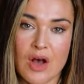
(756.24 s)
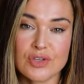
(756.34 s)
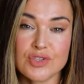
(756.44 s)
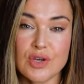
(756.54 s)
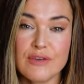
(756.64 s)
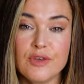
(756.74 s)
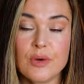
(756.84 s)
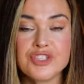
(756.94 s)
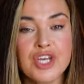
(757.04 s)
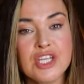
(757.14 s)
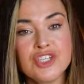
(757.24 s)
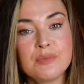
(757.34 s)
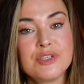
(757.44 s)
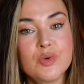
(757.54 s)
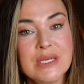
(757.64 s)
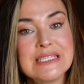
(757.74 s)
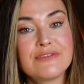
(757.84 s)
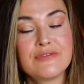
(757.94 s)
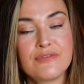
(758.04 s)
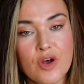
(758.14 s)
Also, if you are changing between
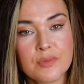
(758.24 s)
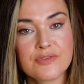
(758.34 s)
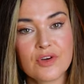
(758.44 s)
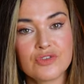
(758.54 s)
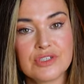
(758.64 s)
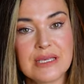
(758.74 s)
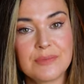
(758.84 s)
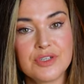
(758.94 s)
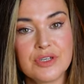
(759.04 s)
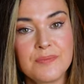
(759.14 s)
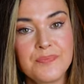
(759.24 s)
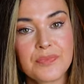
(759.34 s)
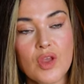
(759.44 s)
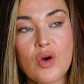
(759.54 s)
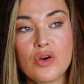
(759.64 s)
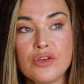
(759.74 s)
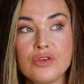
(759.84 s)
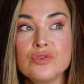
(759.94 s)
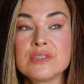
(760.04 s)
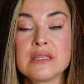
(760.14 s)
different forms of contraception or you're
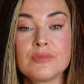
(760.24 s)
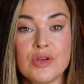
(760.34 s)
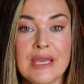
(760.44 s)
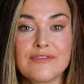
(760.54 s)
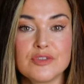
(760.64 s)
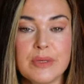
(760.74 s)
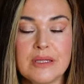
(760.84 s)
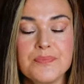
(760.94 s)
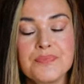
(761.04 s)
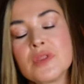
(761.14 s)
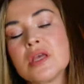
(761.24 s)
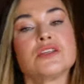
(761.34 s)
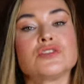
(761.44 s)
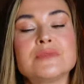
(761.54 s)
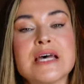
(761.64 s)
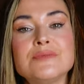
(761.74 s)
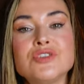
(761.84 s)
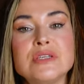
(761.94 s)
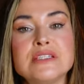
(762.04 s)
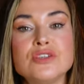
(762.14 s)
using the morning after pill, sometimes
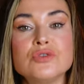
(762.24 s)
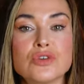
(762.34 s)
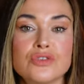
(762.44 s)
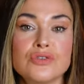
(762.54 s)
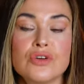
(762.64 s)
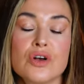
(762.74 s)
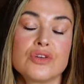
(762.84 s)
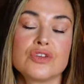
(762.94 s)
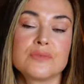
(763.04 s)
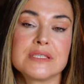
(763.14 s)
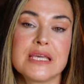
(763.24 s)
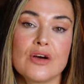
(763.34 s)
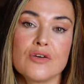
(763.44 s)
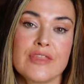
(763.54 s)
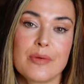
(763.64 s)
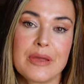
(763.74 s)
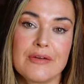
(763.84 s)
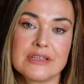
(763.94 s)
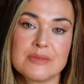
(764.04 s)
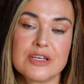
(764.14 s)
you need to use condoms over that
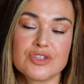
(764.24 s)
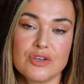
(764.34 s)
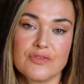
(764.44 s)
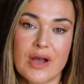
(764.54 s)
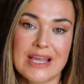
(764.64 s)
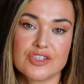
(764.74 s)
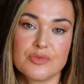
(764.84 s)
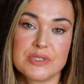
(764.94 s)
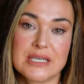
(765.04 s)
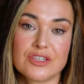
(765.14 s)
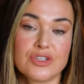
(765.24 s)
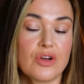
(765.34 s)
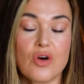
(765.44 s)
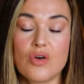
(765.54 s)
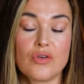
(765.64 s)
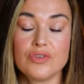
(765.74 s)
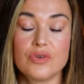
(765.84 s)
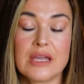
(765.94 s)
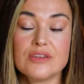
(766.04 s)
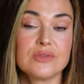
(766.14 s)
period to make sure you've got extra protection, or you
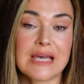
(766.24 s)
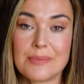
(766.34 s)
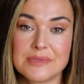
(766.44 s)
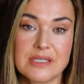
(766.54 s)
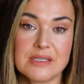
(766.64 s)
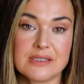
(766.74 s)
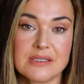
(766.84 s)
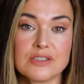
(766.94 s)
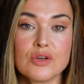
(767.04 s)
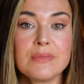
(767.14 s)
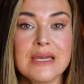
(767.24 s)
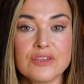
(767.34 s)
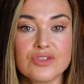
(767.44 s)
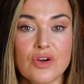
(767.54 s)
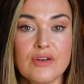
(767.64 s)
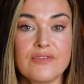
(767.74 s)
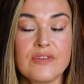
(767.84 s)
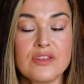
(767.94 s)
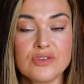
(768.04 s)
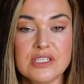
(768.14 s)
can use abstinence. So make sure if
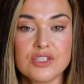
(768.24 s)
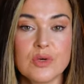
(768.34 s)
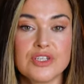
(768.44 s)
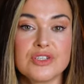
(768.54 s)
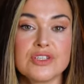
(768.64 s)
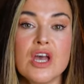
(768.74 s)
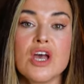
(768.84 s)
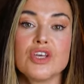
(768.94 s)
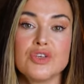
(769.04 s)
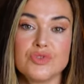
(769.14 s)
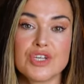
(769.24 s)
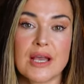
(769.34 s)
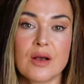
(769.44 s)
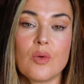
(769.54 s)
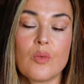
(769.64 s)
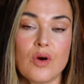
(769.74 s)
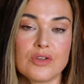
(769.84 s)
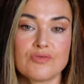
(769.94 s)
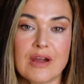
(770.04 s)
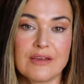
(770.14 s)
in those situations you check
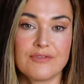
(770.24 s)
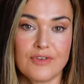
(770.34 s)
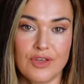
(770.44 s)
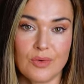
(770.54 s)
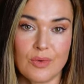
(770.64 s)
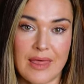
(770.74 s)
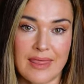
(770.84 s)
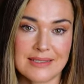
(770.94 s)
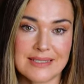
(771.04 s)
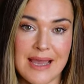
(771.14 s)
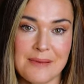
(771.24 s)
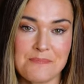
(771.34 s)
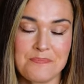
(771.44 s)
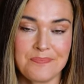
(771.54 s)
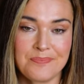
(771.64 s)
what's right for you at that time.